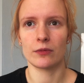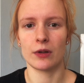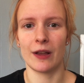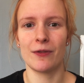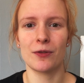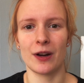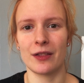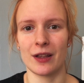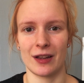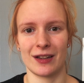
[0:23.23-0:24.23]
If you read
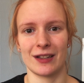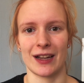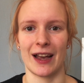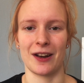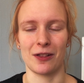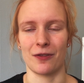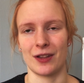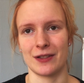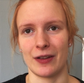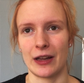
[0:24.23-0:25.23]
the title of
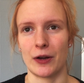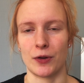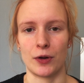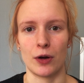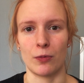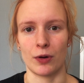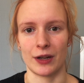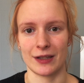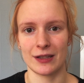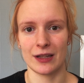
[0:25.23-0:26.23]
this video, you know what
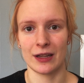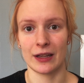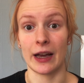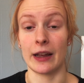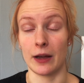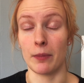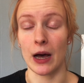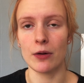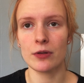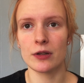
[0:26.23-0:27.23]
it's kind of
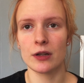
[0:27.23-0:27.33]
about.